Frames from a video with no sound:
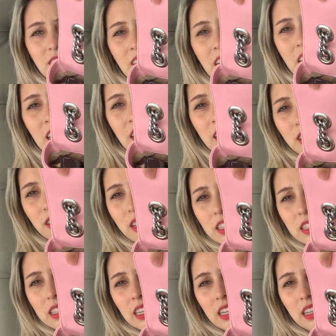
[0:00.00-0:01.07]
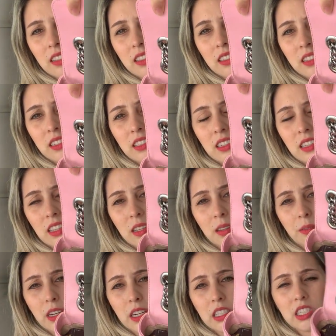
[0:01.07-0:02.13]
Right there, you can tell,
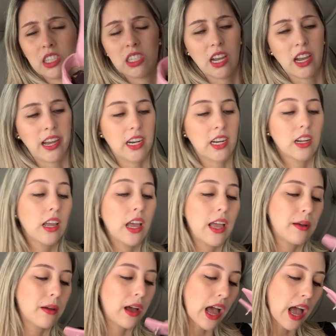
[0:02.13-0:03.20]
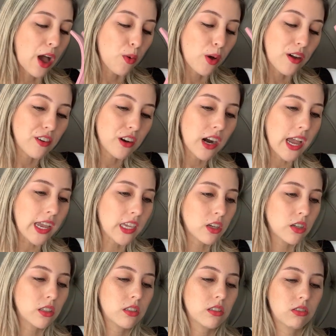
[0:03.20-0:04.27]
but it's tight. However, I
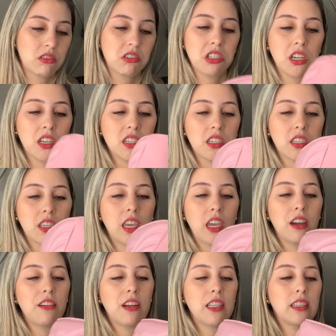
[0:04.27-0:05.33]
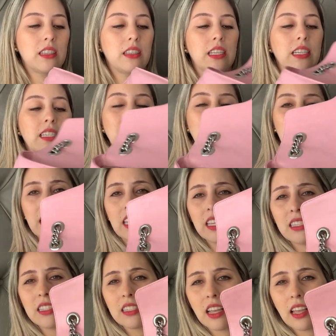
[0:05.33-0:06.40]
could just carry this like
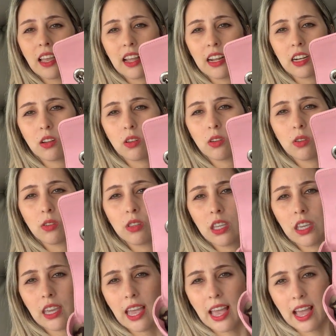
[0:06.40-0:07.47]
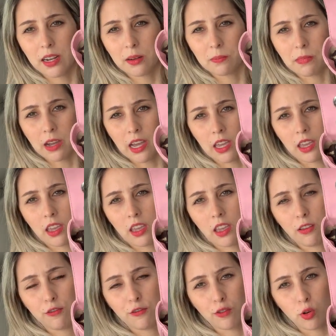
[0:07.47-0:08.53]
this and only add my
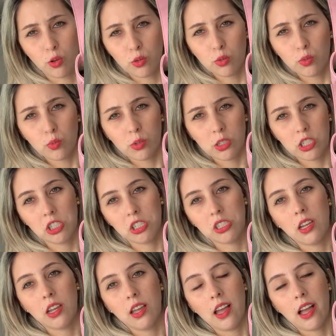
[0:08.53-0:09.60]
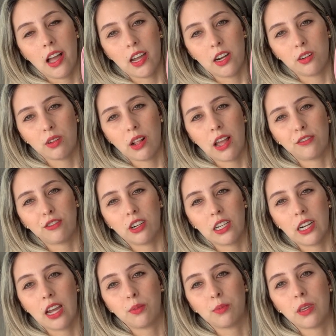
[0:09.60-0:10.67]
phone, which I don't have right
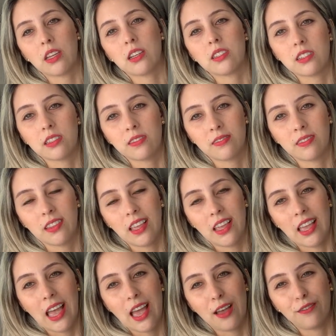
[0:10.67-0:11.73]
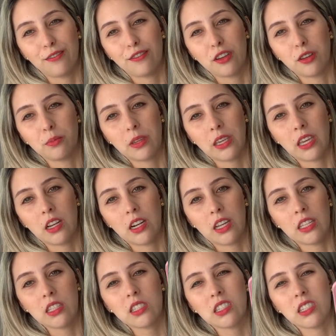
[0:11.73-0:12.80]
now because I'm filming on
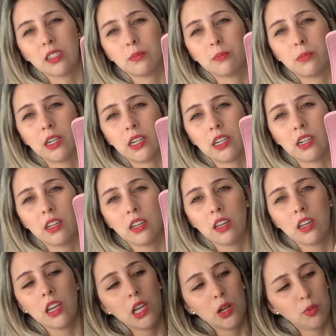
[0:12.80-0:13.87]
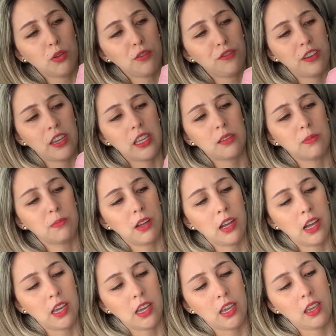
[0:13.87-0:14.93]
it, but it will fit
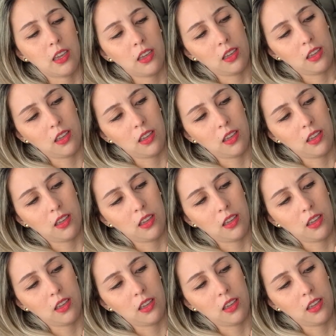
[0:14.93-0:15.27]
my